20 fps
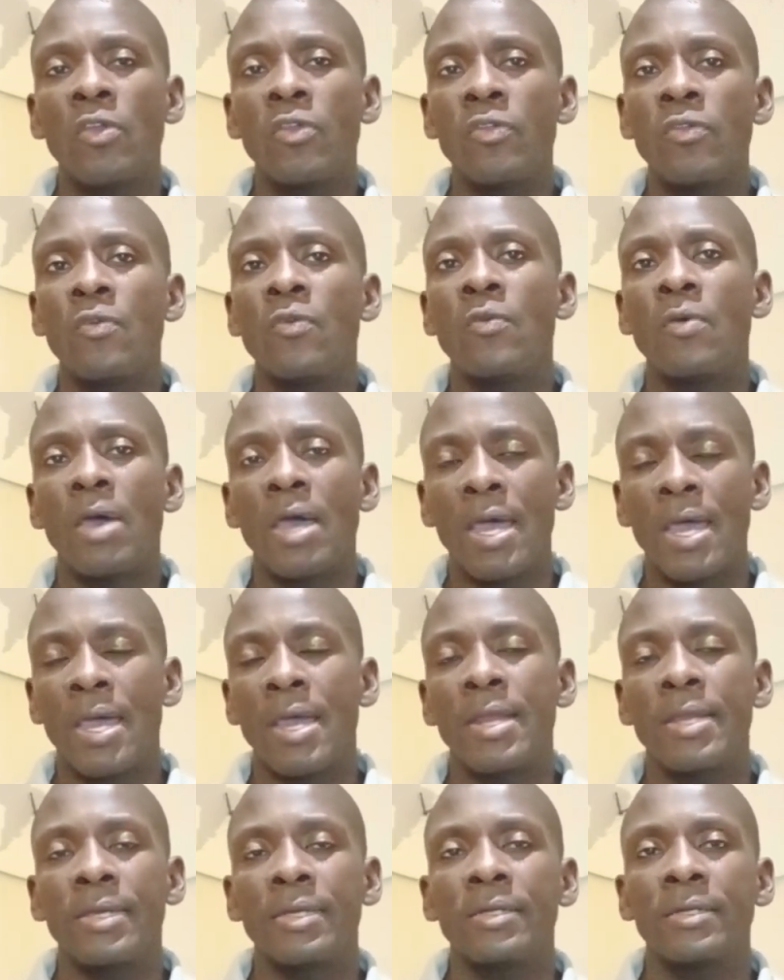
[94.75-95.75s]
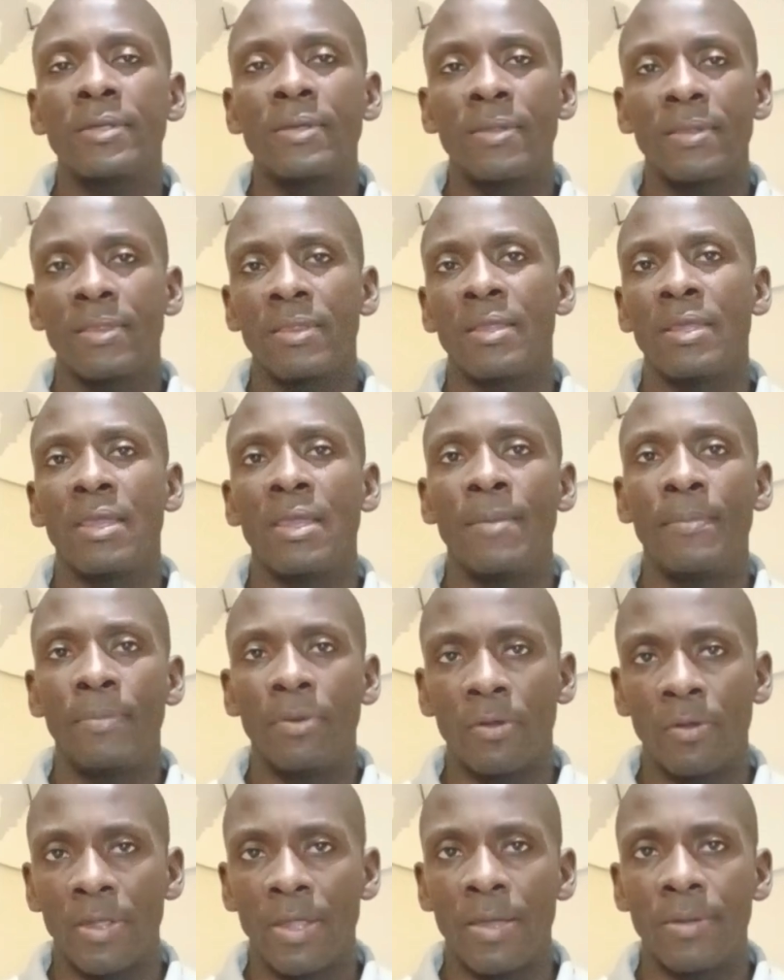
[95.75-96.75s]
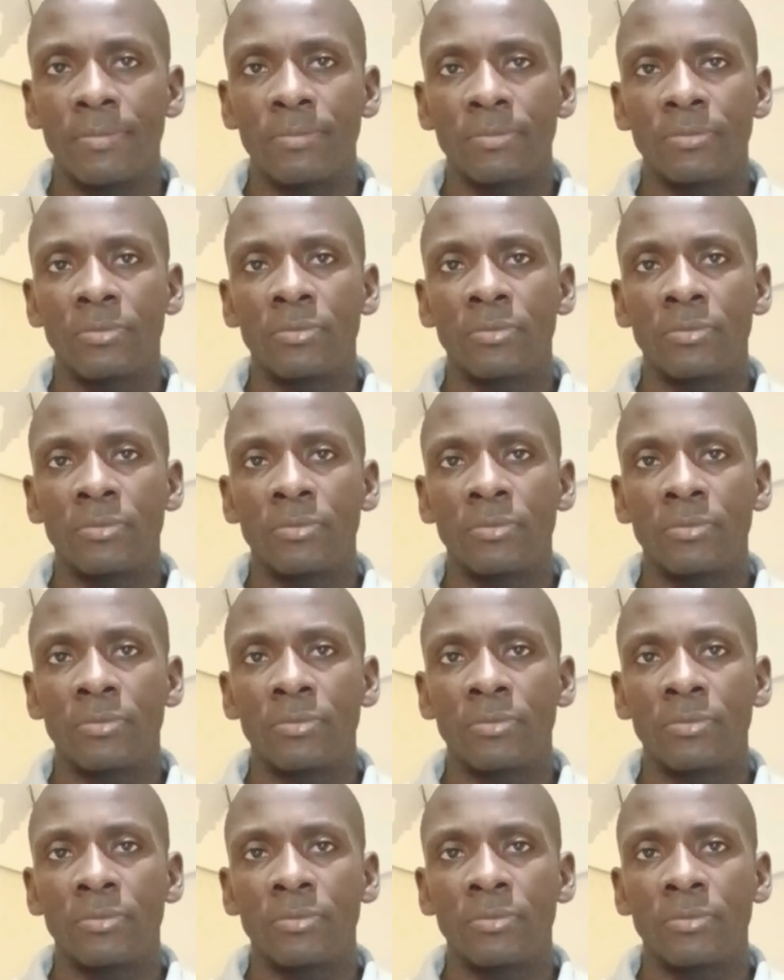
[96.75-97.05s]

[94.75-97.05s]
you and the employer